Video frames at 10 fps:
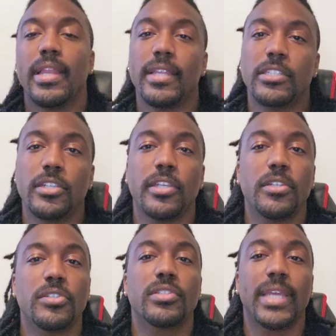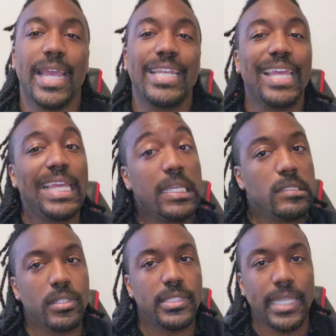In addition, users can't
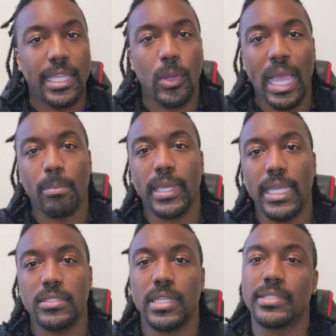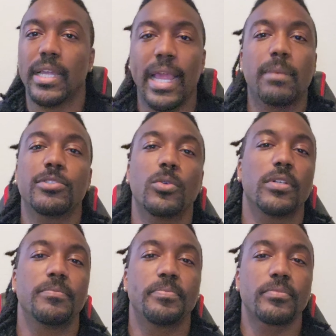easily download applications outside the App Store.